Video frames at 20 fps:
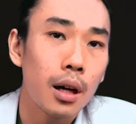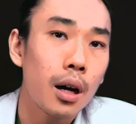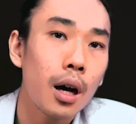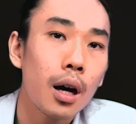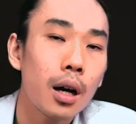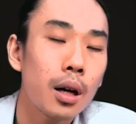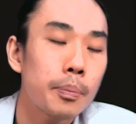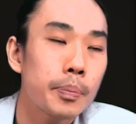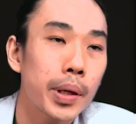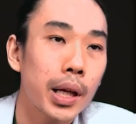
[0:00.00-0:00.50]

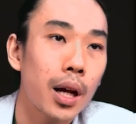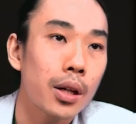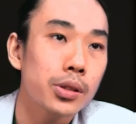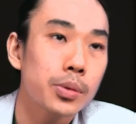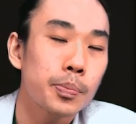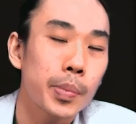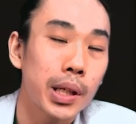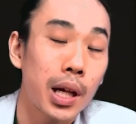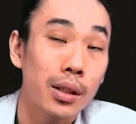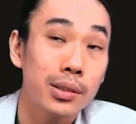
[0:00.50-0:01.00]
oh, because
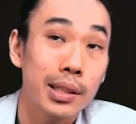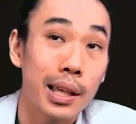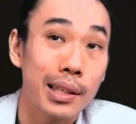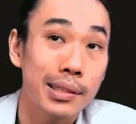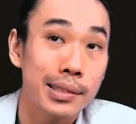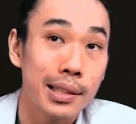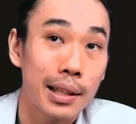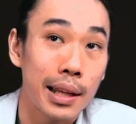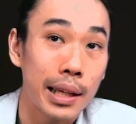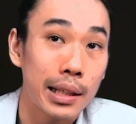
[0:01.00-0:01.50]

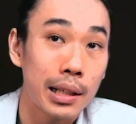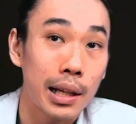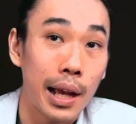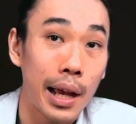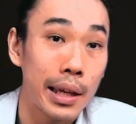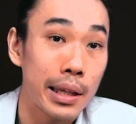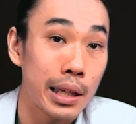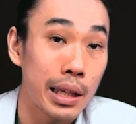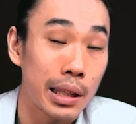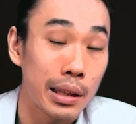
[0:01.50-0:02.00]
it's like
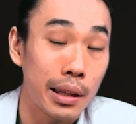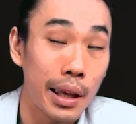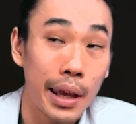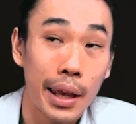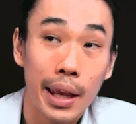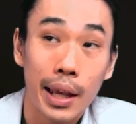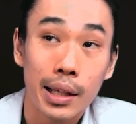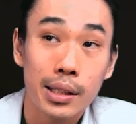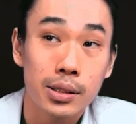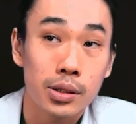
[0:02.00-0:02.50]
I eat
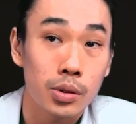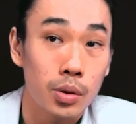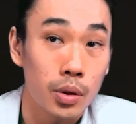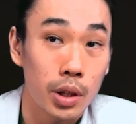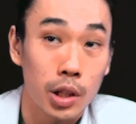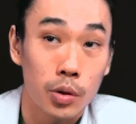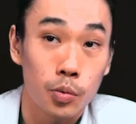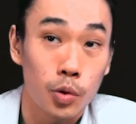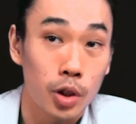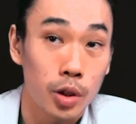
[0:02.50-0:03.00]
egg, so
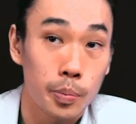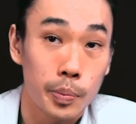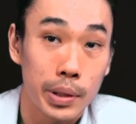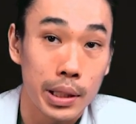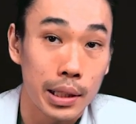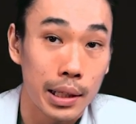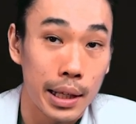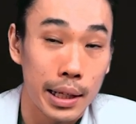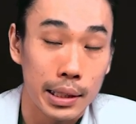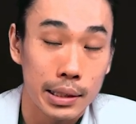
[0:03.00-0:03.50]
it will
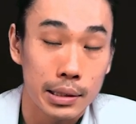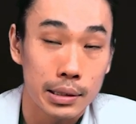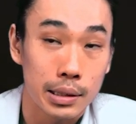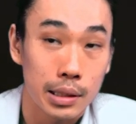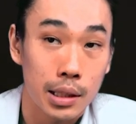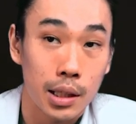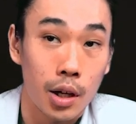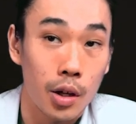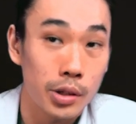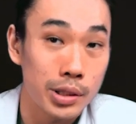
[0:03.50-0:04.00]
be like
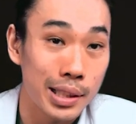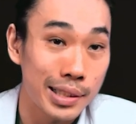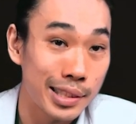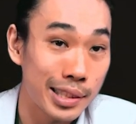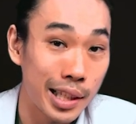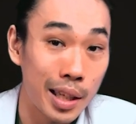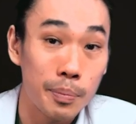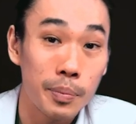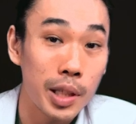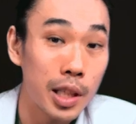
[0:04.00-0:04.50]
cause the
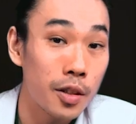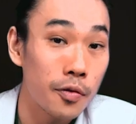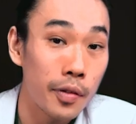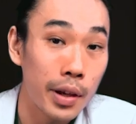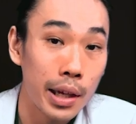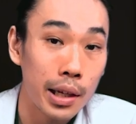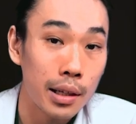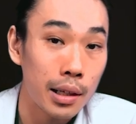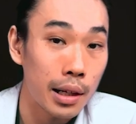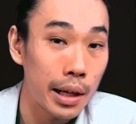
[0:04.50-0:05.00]
same
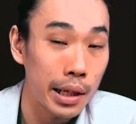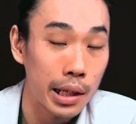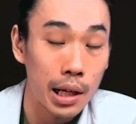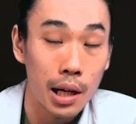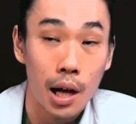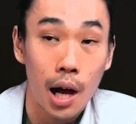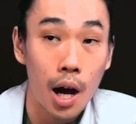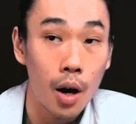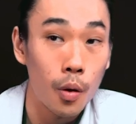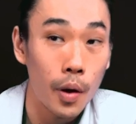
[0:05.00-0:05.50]
effect like
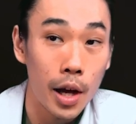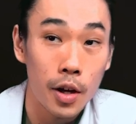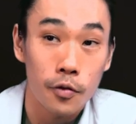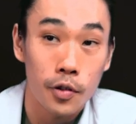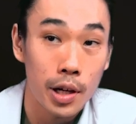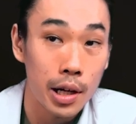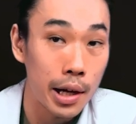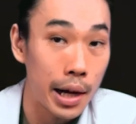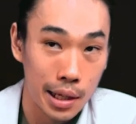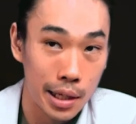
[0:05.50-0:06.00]

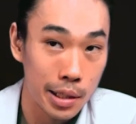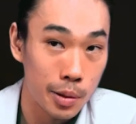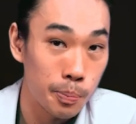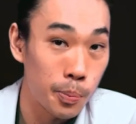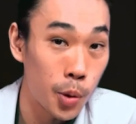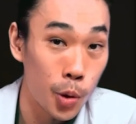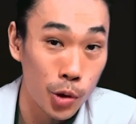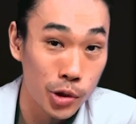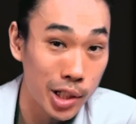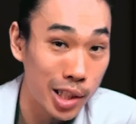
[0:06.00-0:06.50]
however I
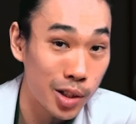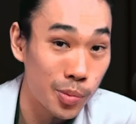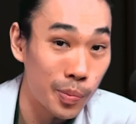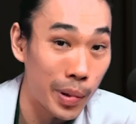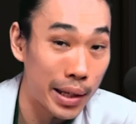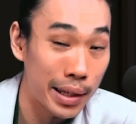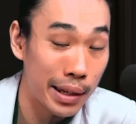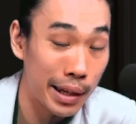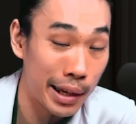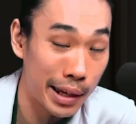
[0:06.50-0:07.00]
process
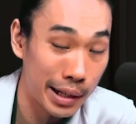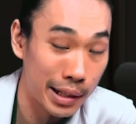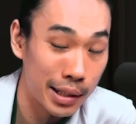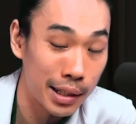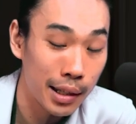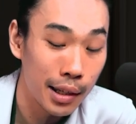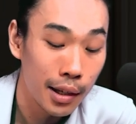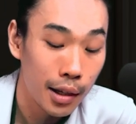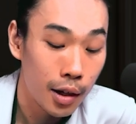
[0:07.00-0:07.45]
my egg.